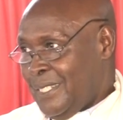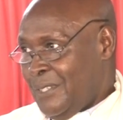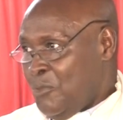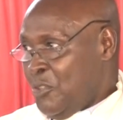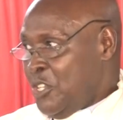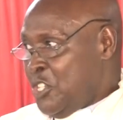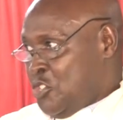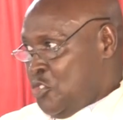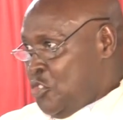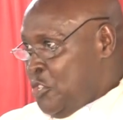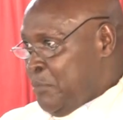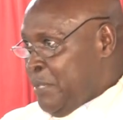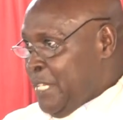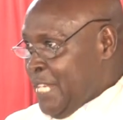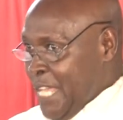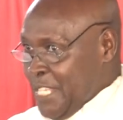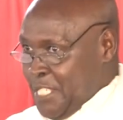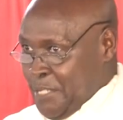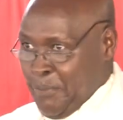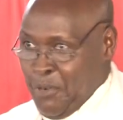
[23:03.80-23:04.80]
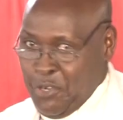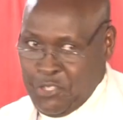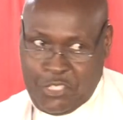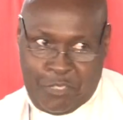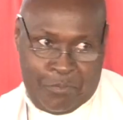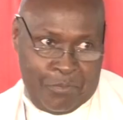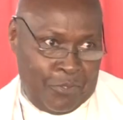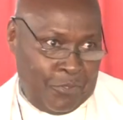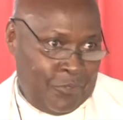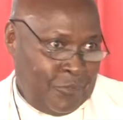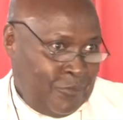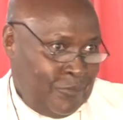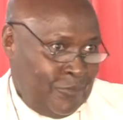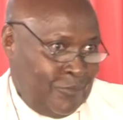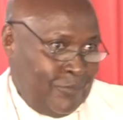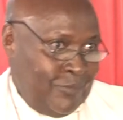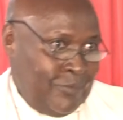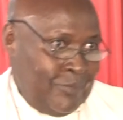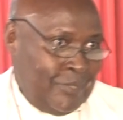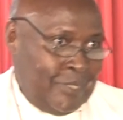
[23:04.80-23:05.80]
We should be responsible.
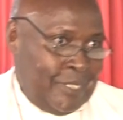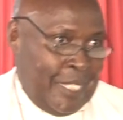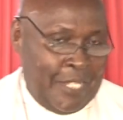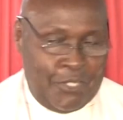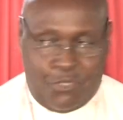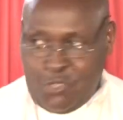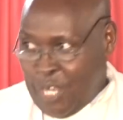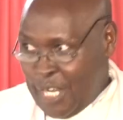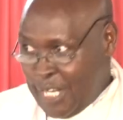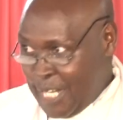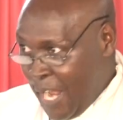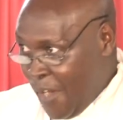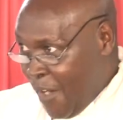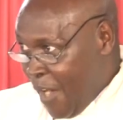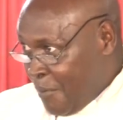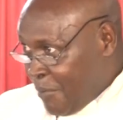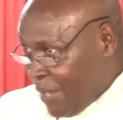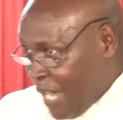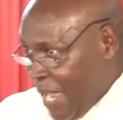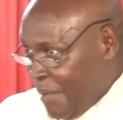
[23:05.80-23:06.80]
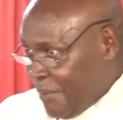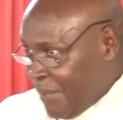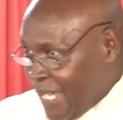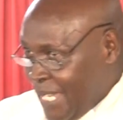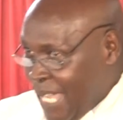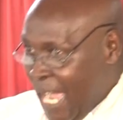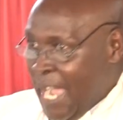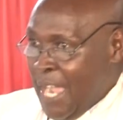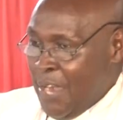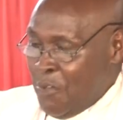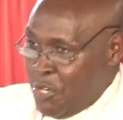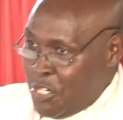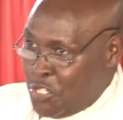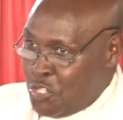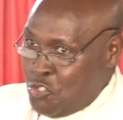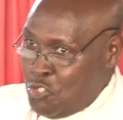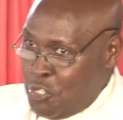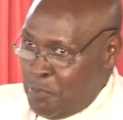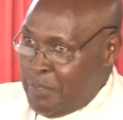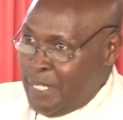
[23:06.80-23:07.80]
That's why now I'm coming here. We
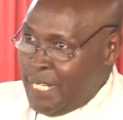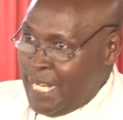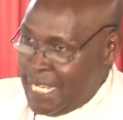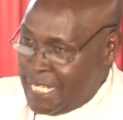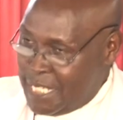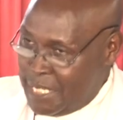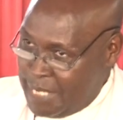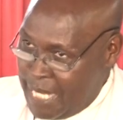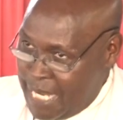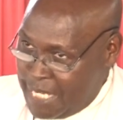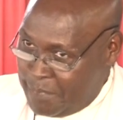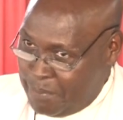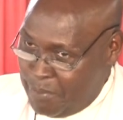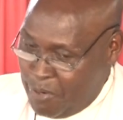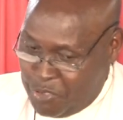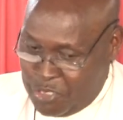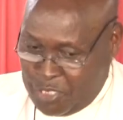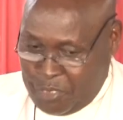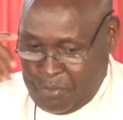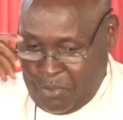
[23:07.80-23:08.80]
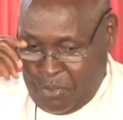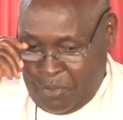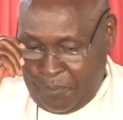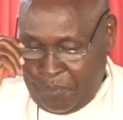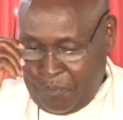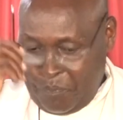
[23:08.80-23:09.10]
should be less responsible.